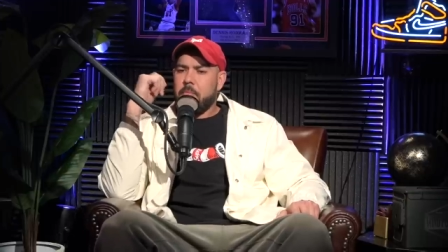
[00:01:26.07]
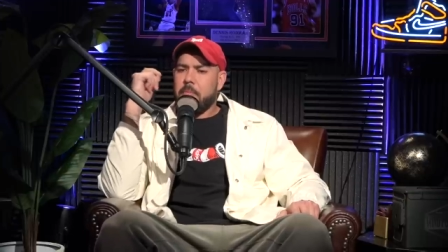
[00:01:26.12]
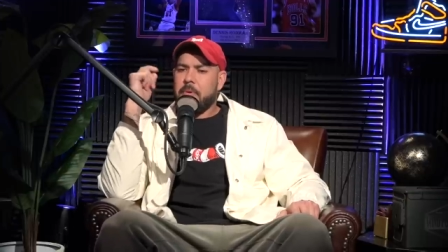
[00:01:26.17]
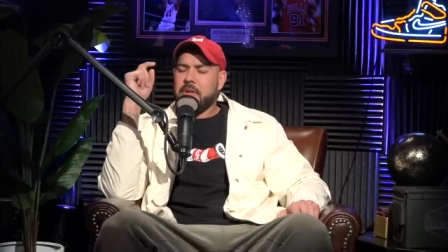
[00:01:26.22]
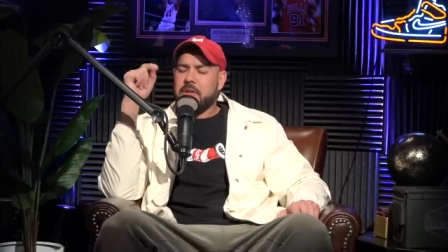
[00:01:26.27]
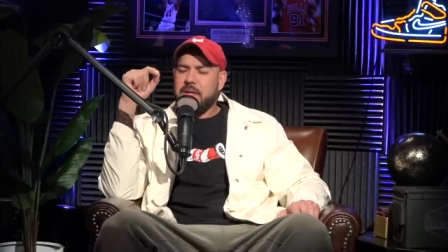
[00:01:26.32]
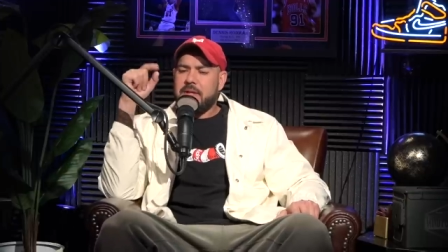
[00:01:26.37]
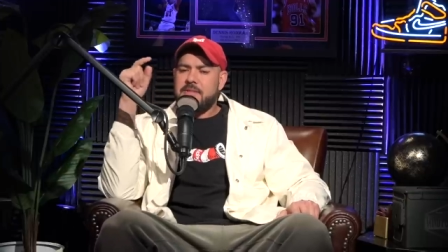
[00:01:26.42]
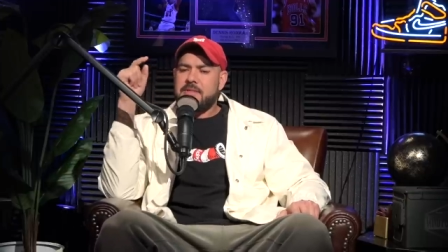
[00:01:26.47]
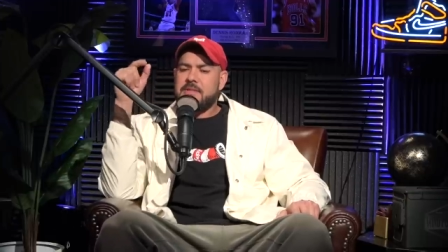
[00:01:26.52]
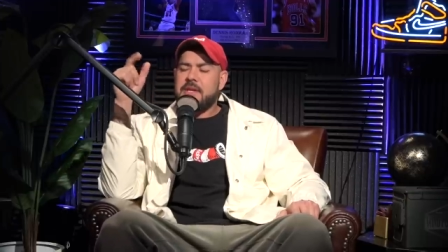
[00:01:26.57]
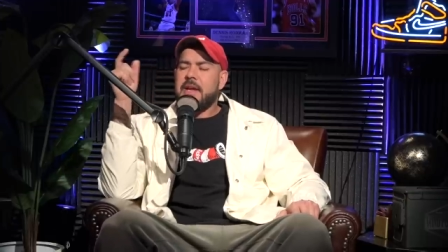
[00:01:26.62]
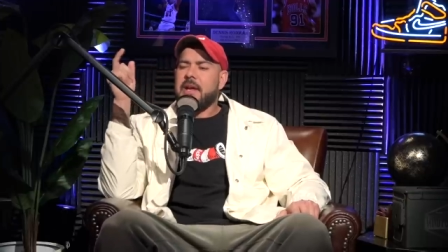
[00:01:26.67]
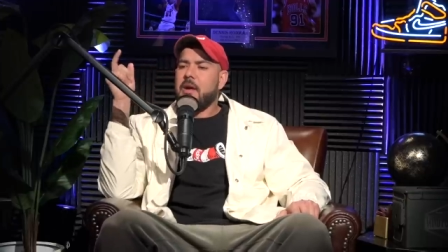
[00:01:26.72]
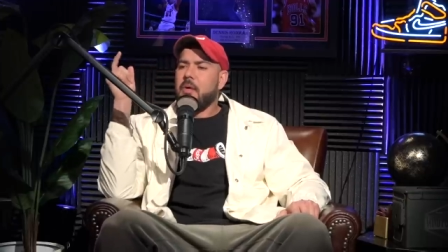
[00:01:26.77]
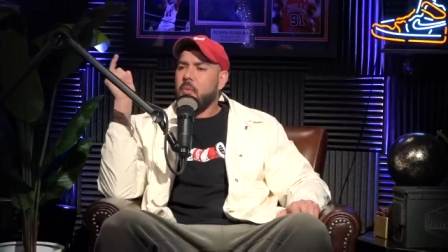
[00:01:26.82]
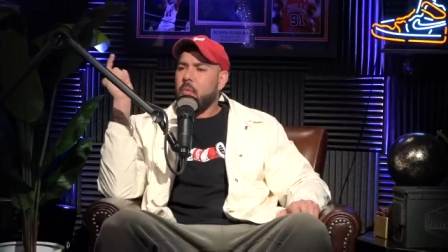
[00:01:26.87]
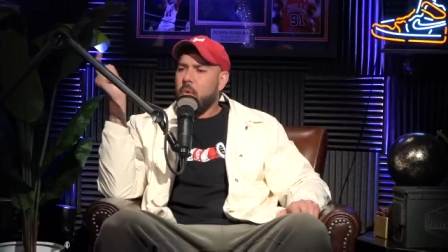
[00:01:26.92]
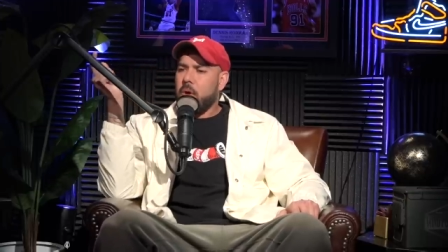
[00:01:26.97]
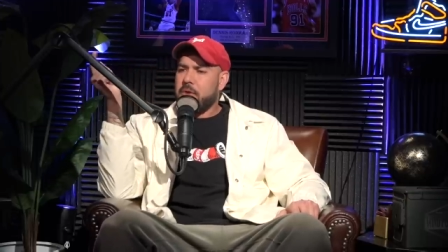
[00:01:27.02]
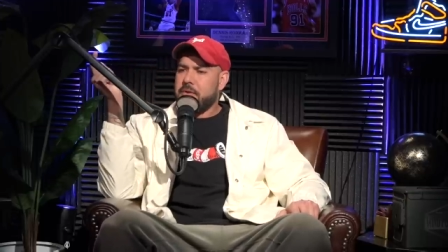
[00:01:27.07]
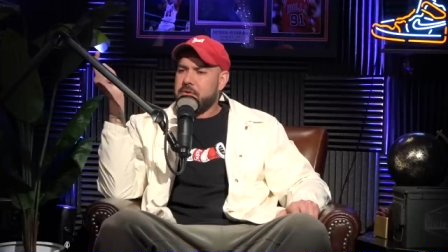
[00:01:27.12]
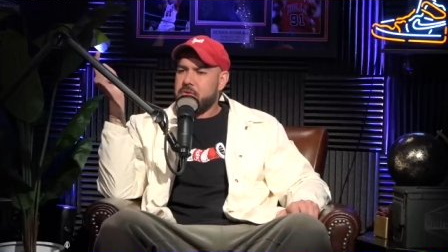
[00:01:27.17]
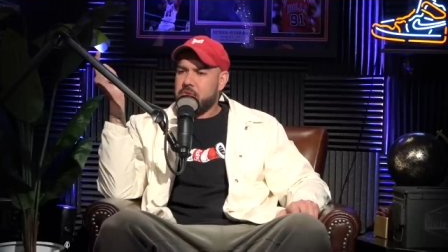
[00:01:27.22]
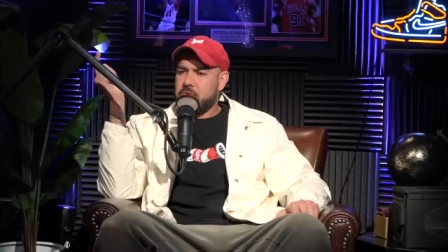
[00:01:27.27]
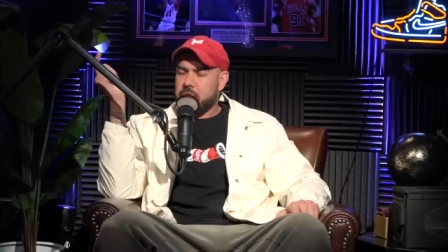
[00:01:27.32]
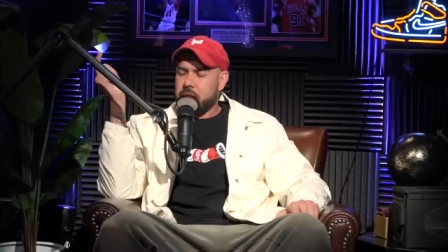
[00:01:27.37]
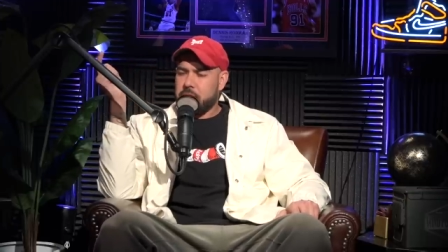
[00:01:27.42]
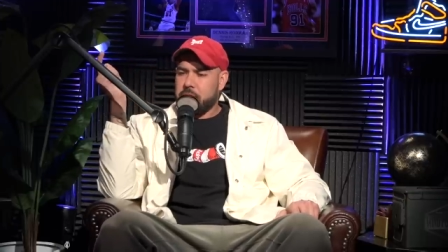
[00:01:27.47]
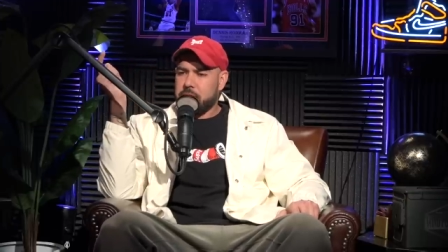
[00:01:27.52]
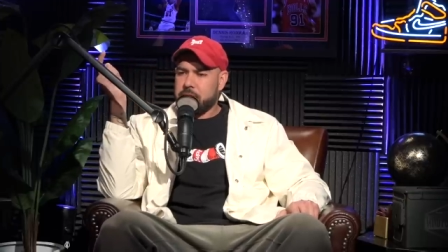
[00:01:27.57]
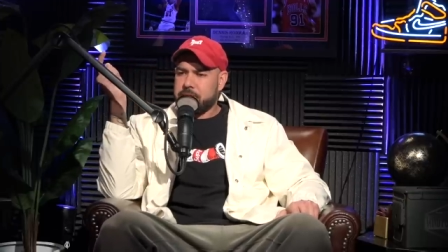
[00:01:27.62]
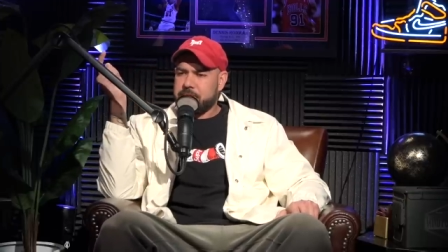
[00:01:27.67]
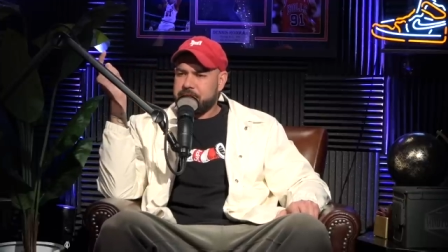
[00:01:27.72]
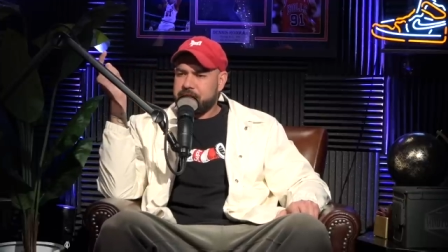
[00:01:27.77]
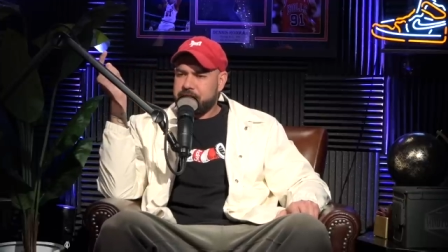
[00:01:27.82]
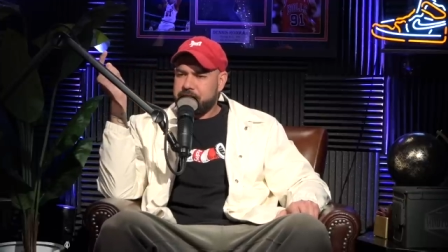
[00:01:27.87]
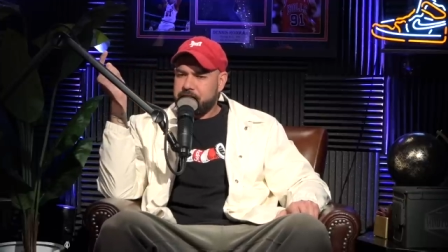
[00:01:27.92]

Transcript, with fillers: but let's say it was true.